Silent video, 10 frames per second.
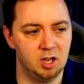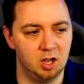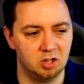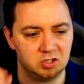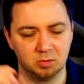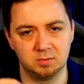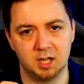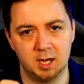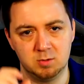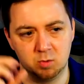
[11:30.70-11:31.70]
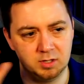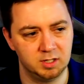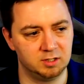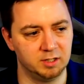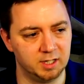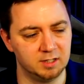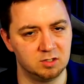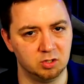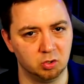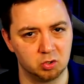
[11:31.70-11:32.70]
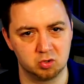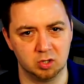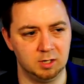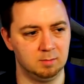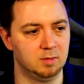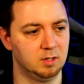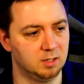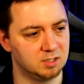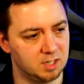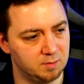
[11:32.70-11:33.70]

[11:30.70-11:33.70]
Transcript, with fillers: And sometimes when they click into your stream, let's say